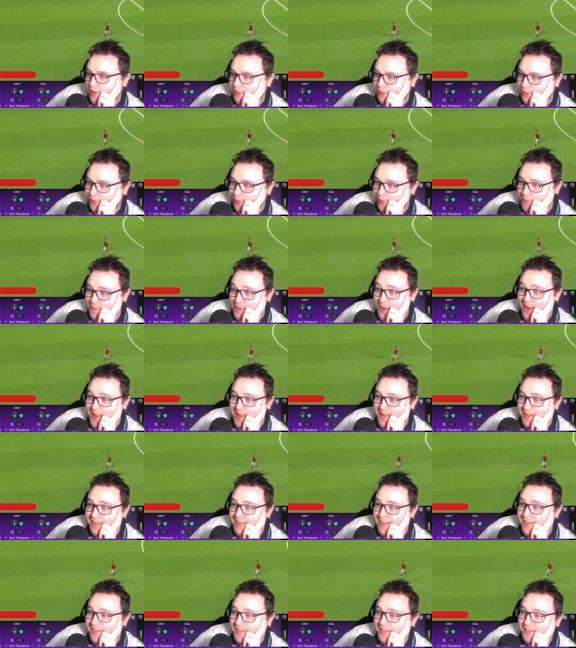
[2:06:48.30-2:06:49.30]
Oh, flipping heck.
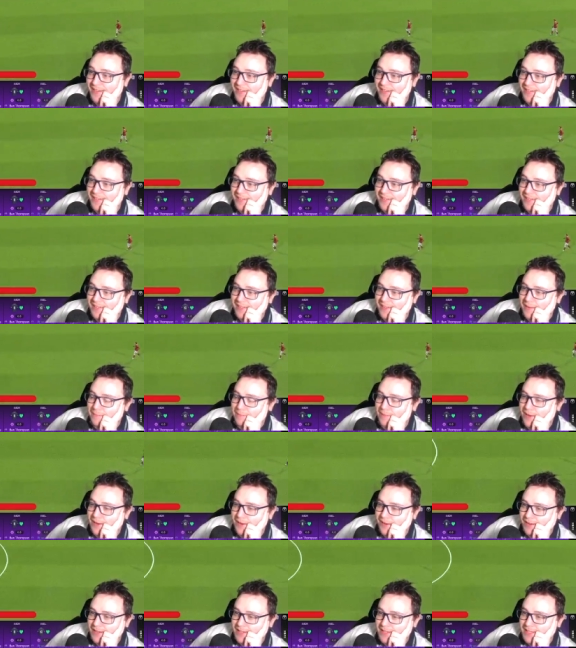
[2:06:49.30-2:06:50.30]
Didn't
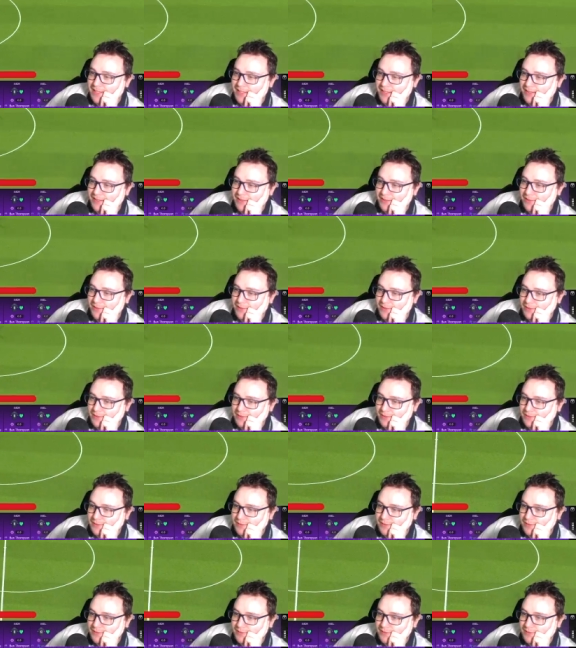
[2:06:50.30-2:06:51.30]
make contact, though.
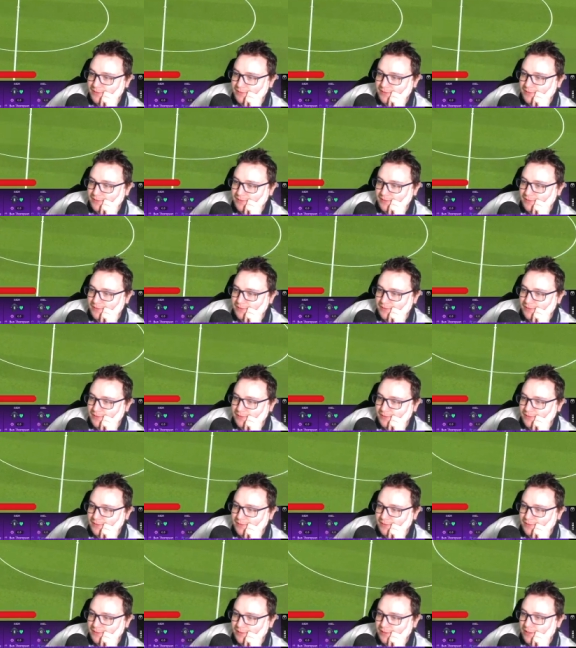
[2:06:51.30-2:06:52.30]

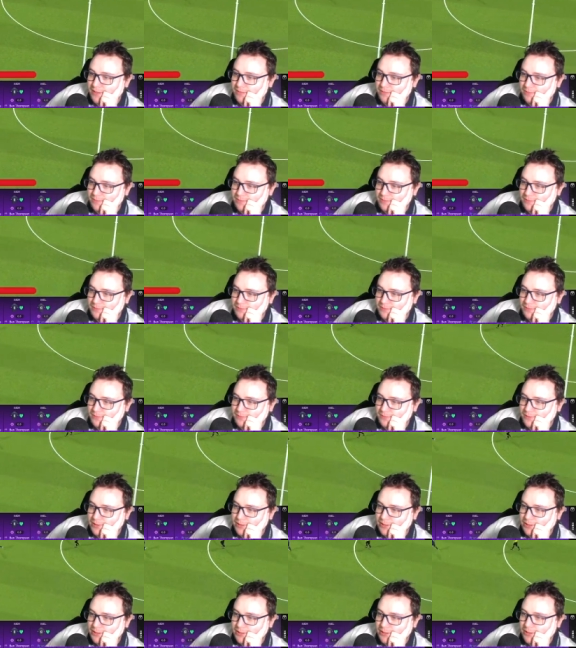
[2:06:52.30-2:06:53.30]
Oh,
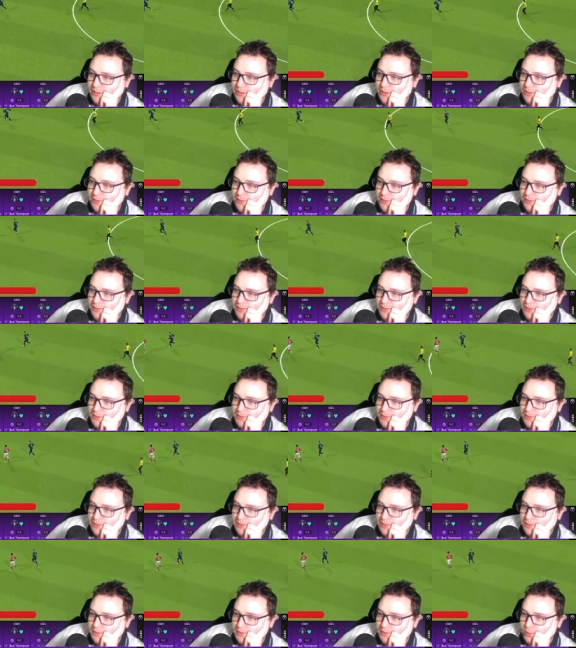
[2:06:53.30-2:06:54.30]
no.
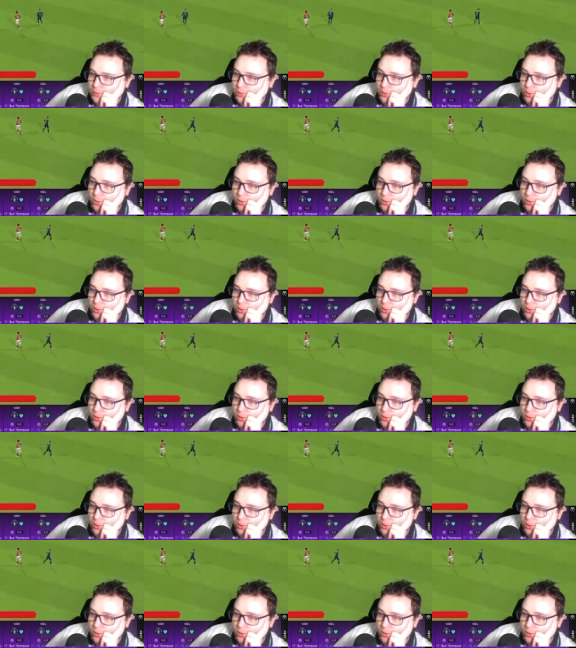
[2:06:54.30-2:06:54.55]
Ooh.